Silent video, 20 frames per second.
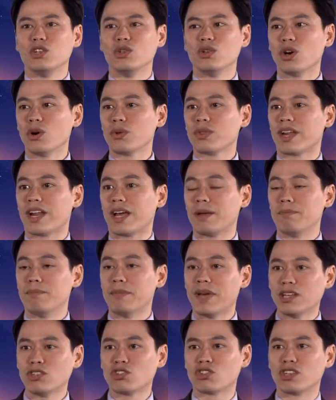you know that I
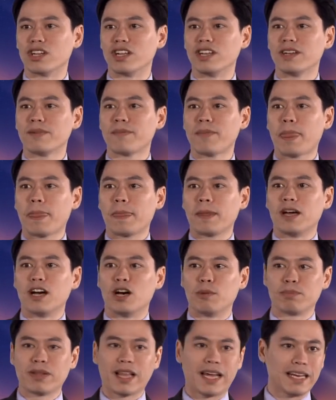mentioned
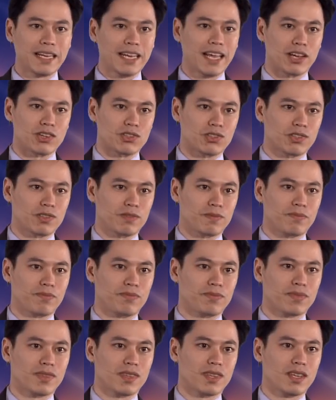uh, Planet X.
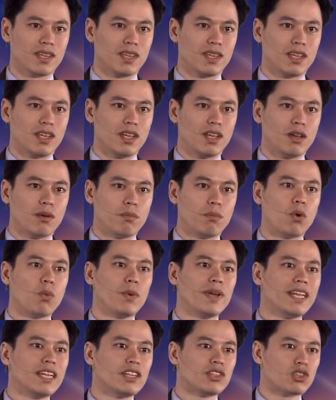But
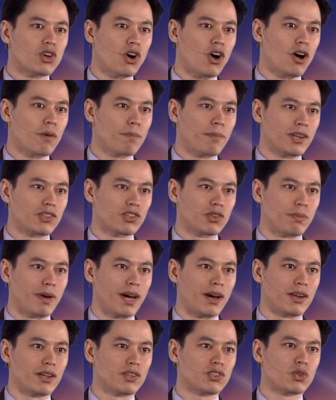we didn't talk much
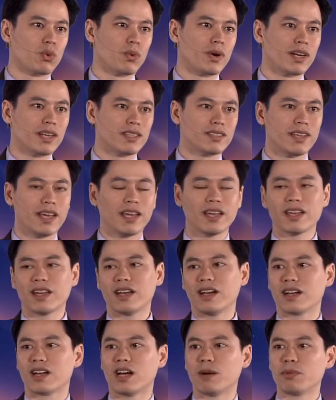about it, so we're going to
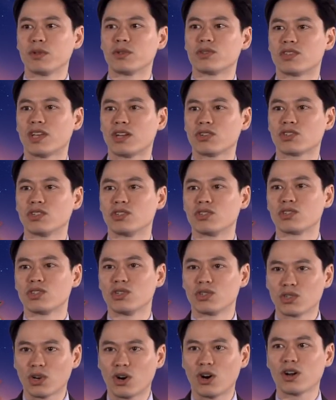take a couple of sessions
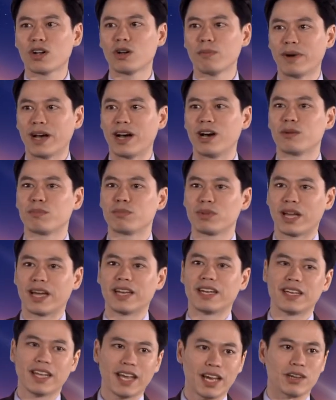to talk about
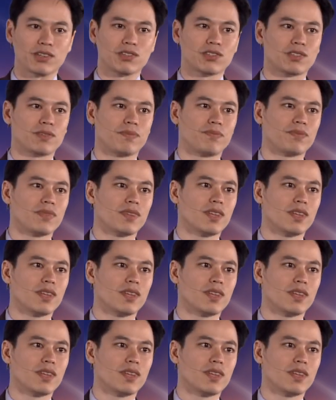Planet X.